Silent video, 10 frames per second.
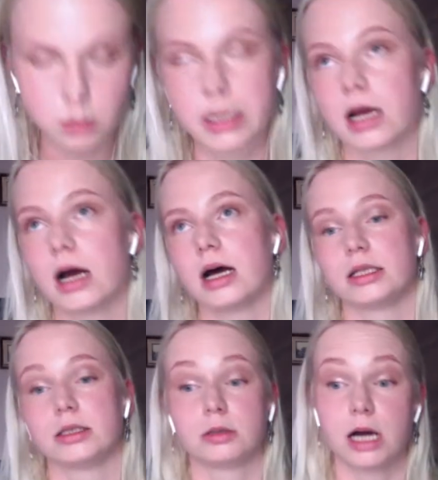Oh my
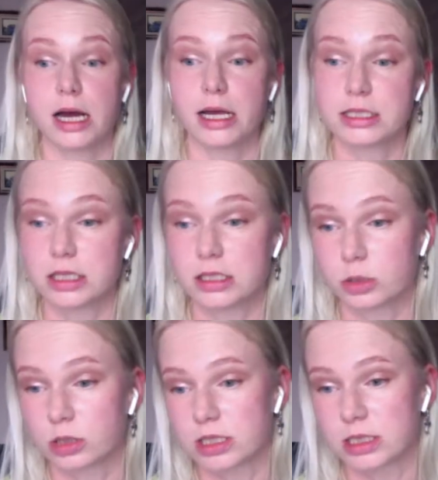God, you guys,
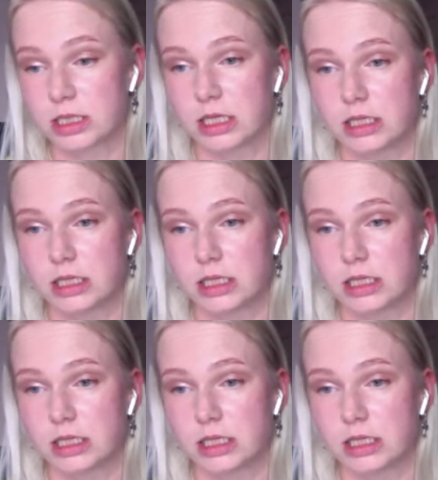he's on his